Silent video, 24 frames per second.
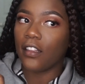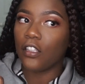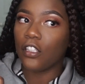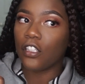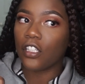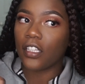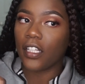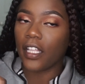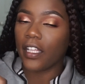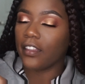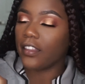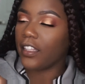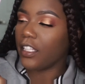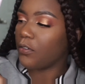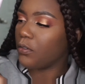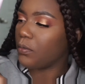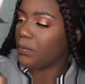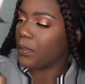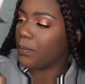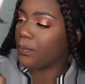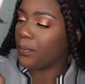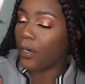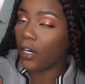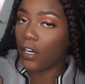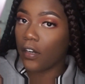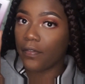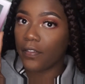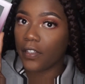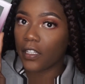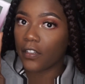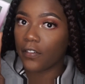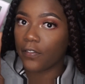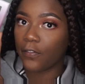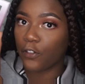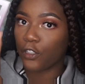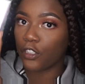Look like they would be
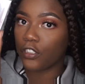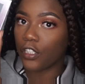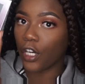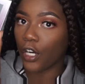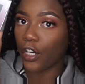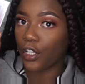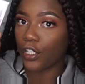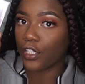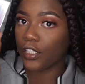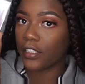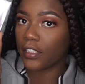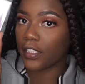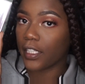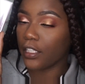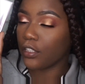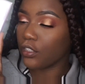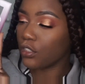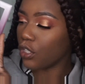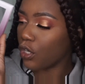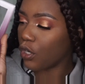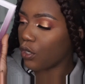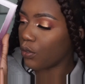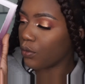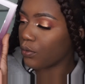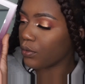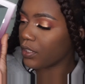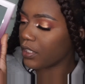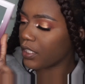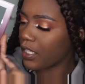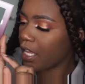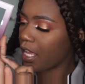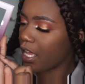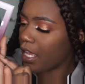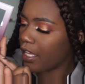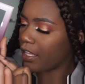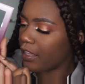perfect for darker skin
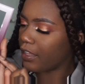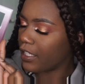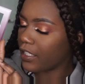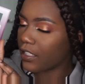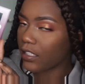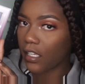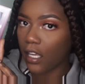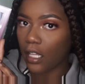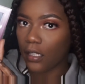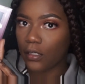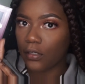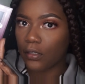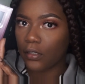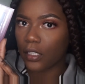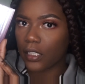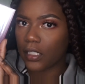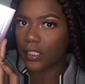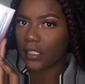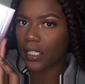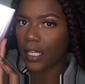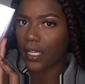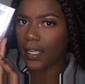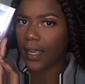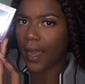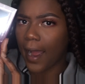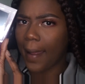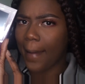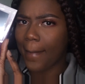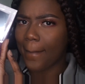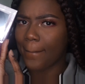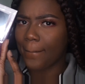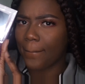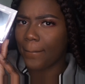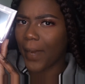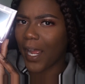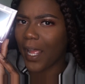tones. This color looks like
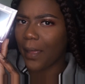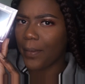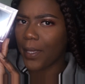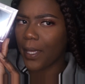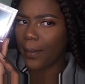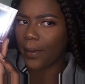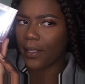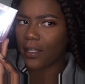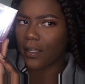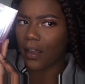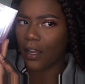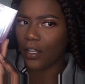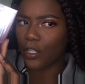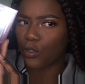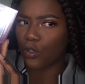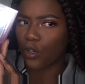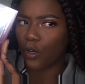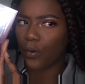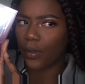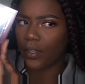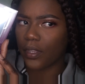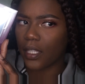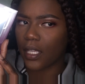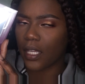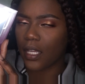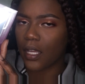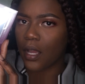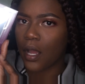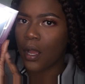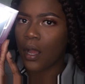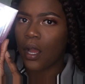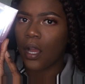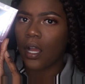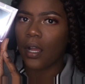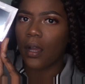I might be able to contour with it.